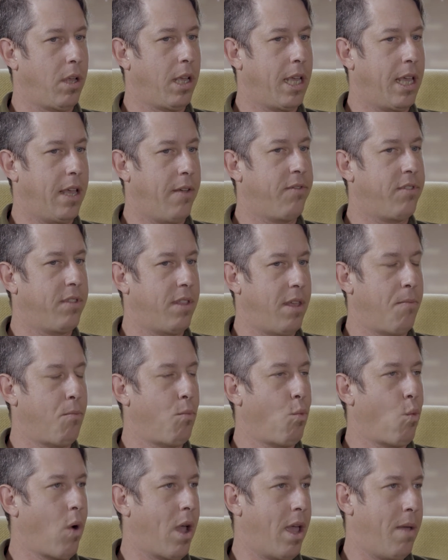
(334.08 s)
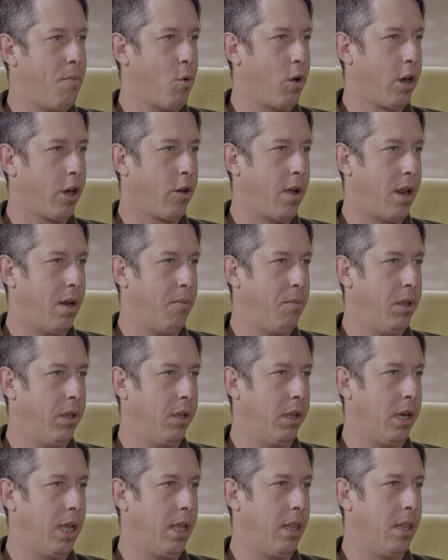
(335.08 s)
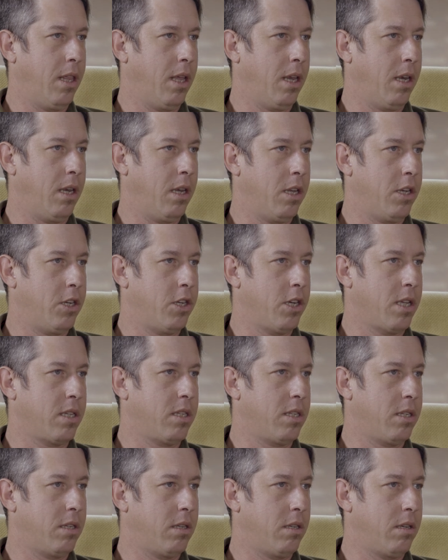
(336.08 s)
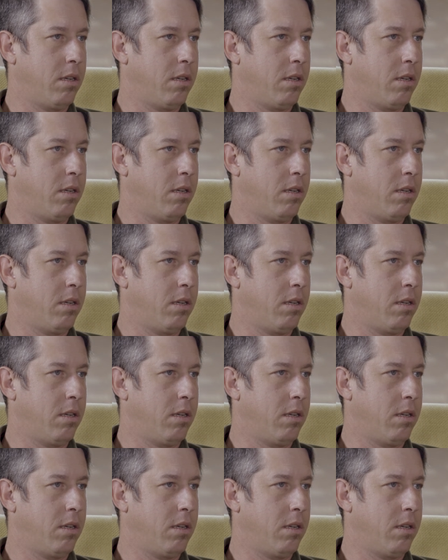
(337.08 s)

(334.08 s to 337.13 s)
gives them way more credibility than to just